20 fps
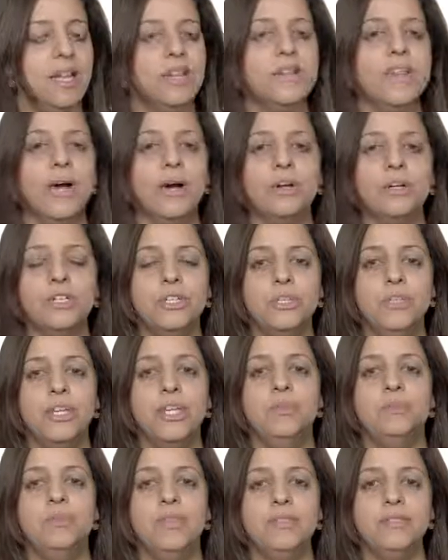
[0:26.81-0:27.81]
They occur
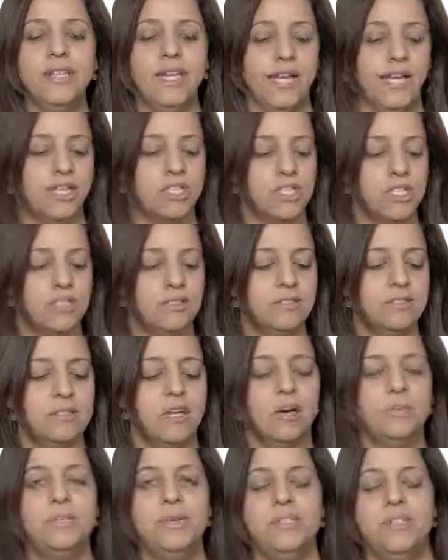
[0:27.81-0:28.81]
in
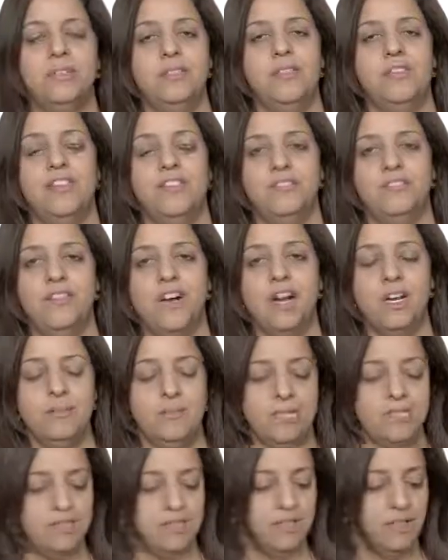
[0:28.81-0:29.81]
multi-agent competitive
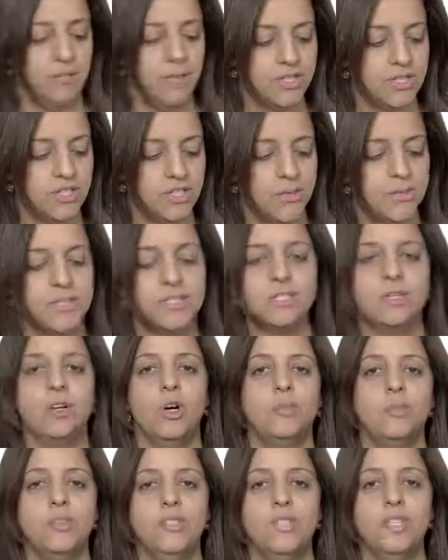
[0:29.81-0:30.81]
environment in which there is an
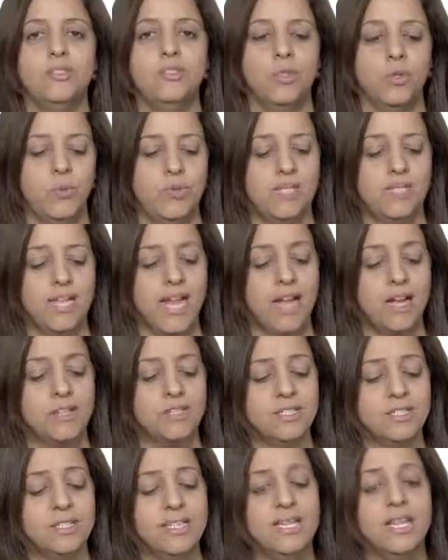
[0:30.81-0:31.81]
opponent who is
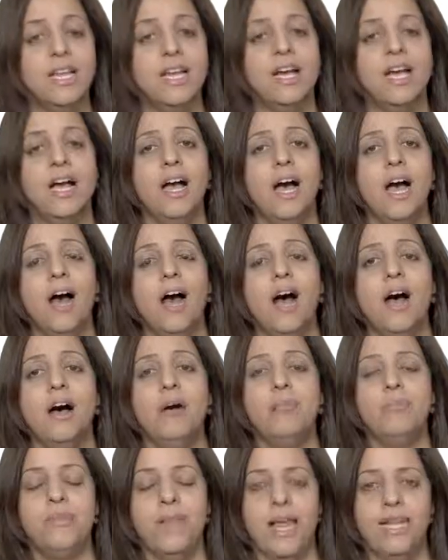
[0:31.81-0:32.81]
actually uh,
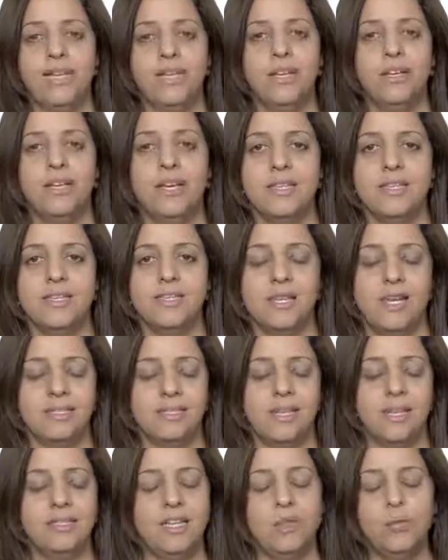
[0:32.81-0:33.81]
planning against
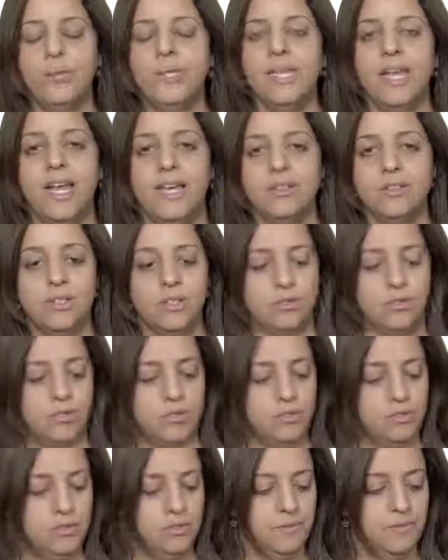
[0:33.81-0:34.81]
us and that we can't
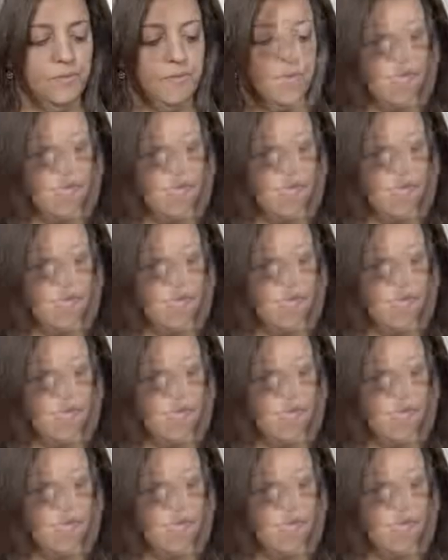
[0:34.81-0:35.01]
control.